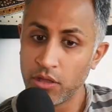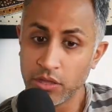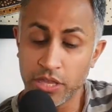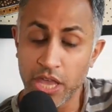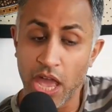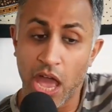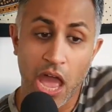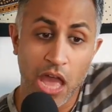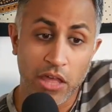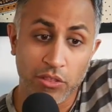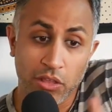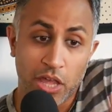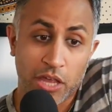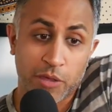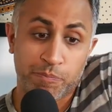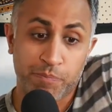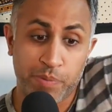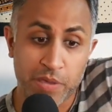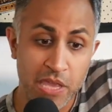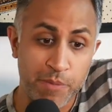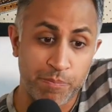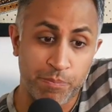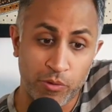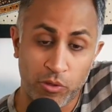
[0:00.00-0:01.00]
yeah, and like
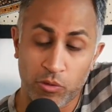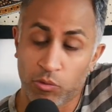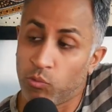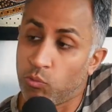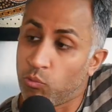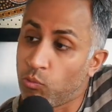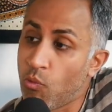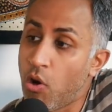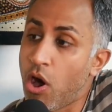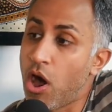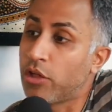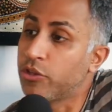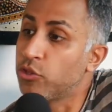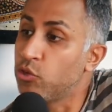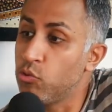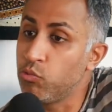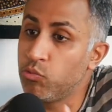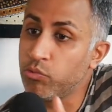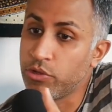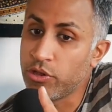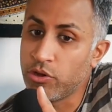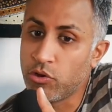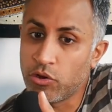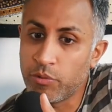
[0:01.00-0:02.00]
people want you
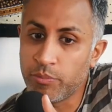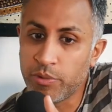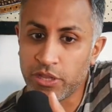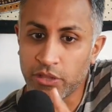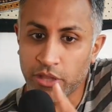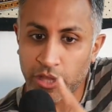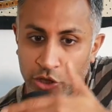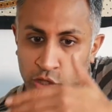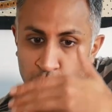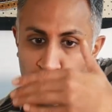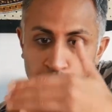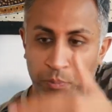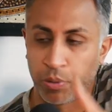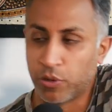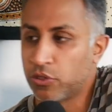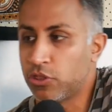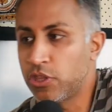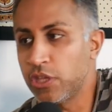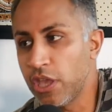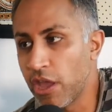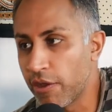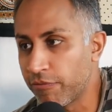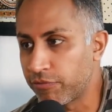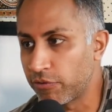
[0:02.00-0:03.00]
know what I mean? Like you put
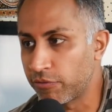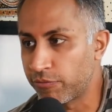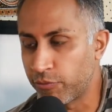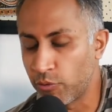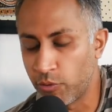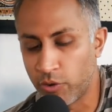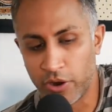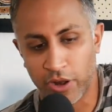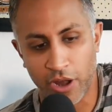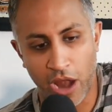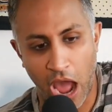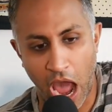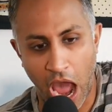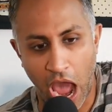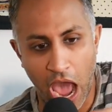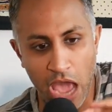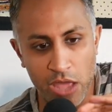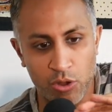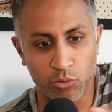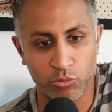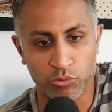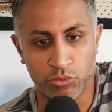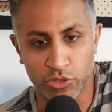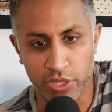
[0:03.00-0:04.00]
the effort for it. And I
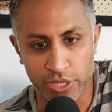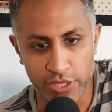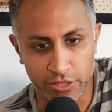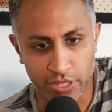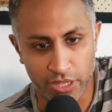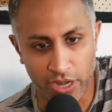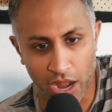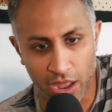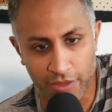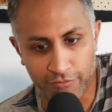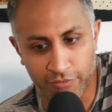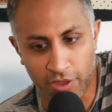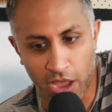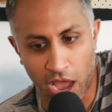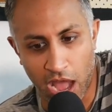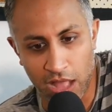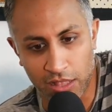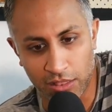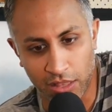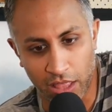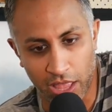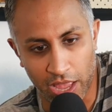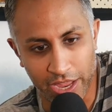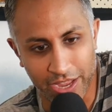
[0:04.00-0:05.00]
don't think that I've
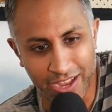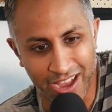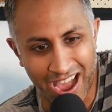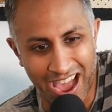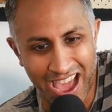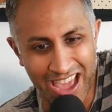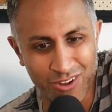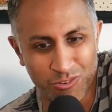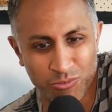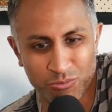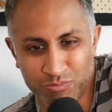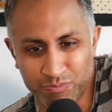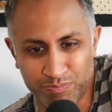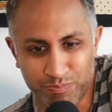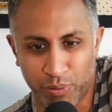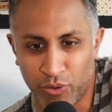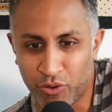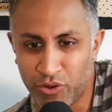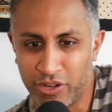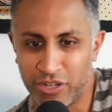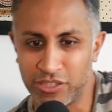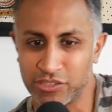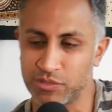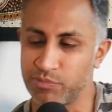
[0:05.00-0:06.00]
got I don't
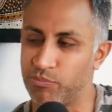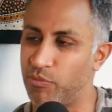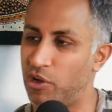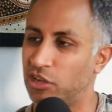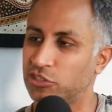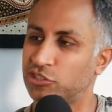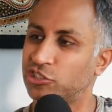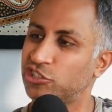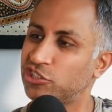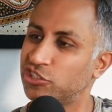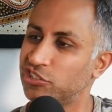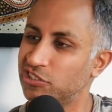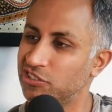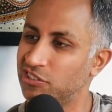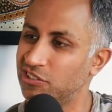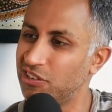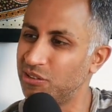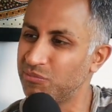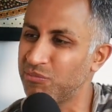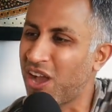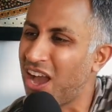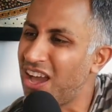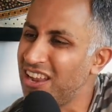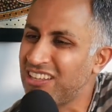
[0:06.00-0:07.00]
put it as much.
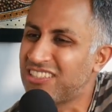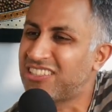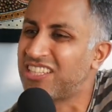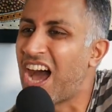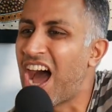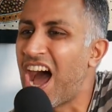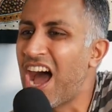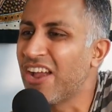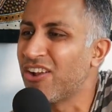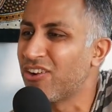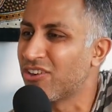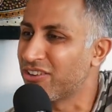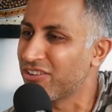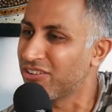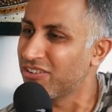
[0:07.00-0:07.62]
I'm kind of tired.